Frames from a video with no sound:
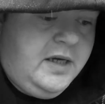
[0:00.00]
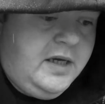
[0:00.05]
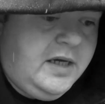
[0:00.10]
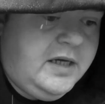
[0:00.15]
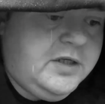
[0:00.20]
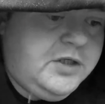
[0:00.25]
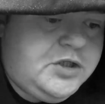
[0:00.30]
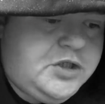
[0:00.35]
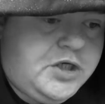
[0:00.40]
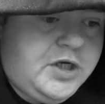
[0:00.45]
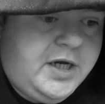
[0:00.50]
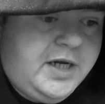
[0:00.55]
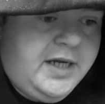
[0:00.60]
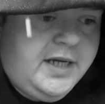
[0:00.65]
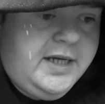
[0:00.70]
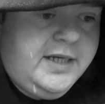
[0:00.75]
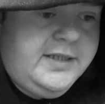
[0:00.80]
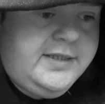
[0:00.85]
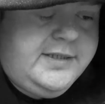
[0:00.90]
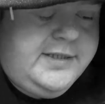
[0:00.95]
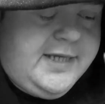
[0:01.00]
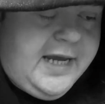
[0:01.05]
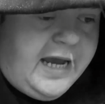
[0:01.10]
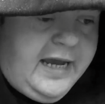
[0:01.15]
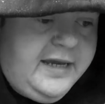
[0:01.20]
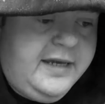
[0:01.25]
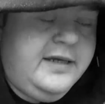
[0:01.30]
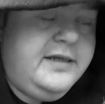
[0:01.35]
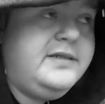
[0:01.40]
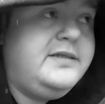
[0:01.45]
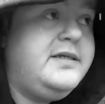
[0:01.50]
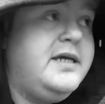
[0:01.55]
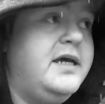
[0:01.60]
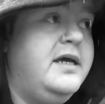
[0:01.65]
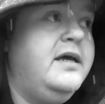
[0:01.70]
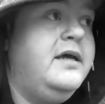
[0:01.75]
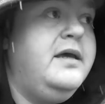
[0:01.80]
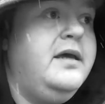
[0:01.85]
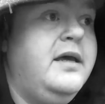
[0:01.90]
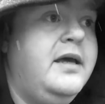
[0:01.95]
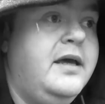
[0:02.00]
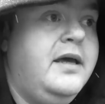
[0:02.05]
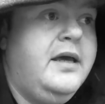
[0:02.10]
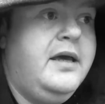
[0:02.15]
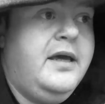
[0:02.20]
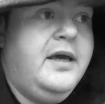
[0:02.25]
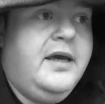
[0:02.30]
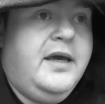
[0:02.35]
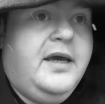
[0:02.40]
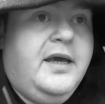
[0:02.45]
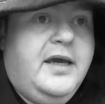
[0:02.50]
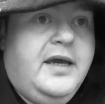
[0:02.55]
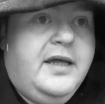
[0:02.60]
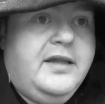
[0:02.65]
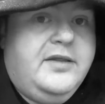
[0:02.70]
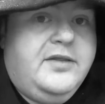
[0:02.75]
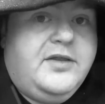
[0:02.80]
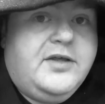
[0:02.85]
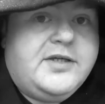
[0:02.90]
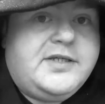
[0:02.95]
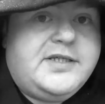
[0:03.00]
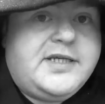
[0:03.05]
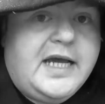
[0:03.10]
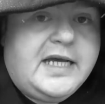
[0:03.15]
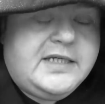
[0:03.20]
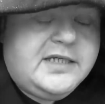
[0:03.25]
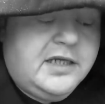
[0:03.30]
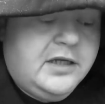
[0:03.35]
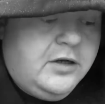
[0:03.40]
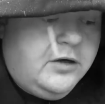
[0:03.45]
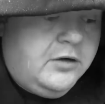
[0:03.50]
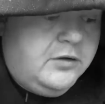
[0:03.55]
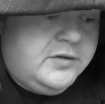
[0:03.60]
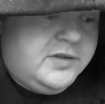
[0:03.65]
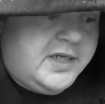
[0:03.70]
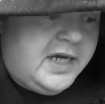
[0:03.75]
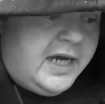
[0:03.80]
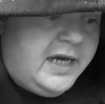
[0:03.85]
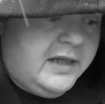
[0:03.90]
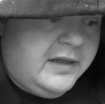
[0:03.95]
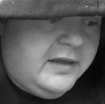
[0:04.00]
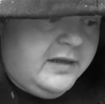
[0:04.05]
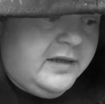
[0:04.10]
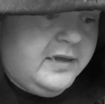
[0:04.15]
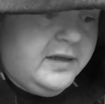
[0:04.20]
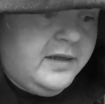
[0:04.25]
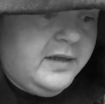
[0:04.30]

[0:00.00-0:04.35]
and she died in the Cecil Hotel